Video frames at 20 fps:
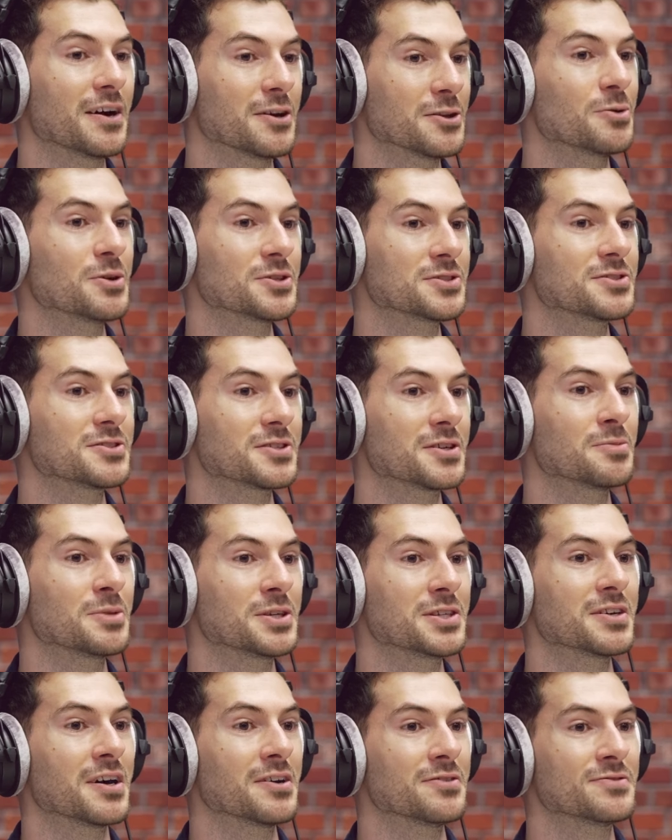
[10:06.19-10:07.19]
Otherwise, it's going to be
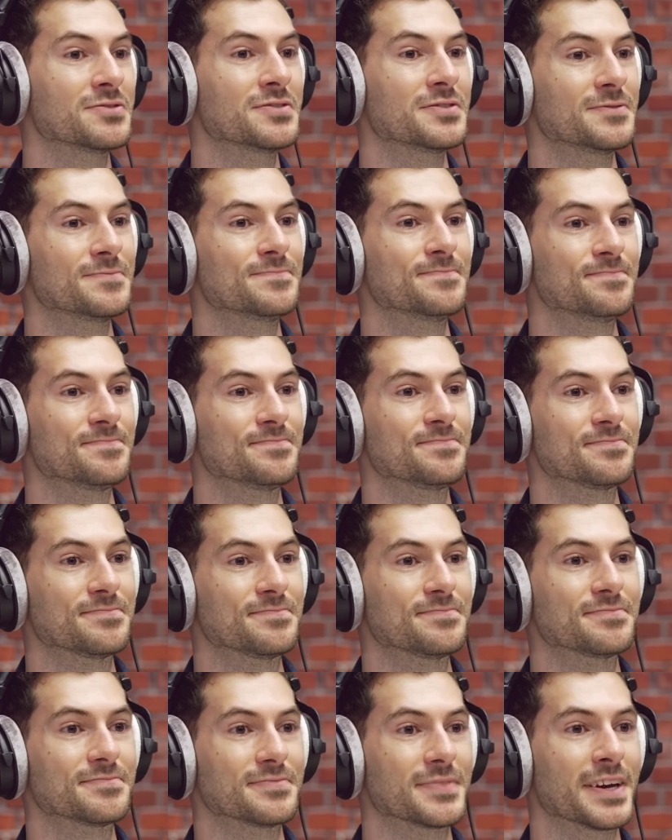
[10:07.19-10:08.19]
tough.
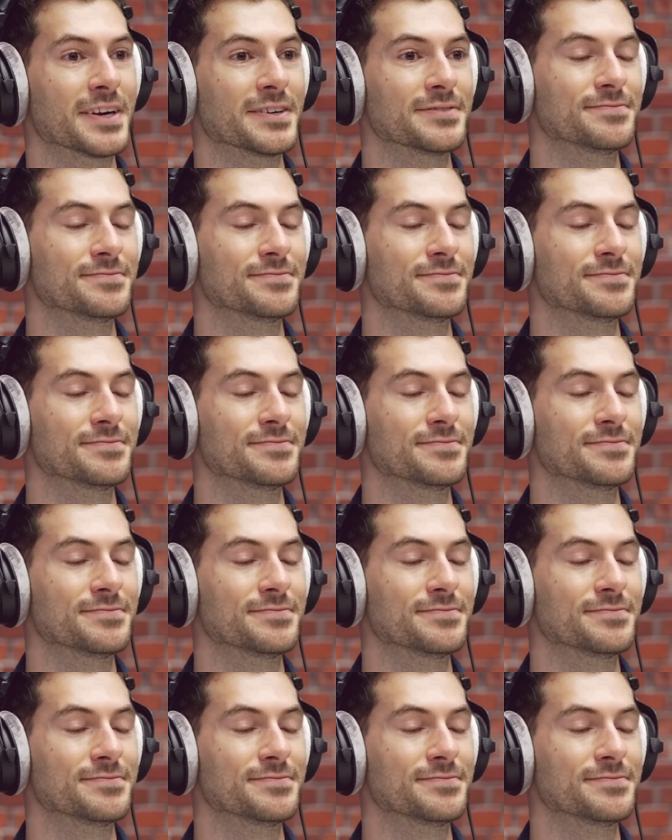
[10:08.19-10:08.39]
Yeah.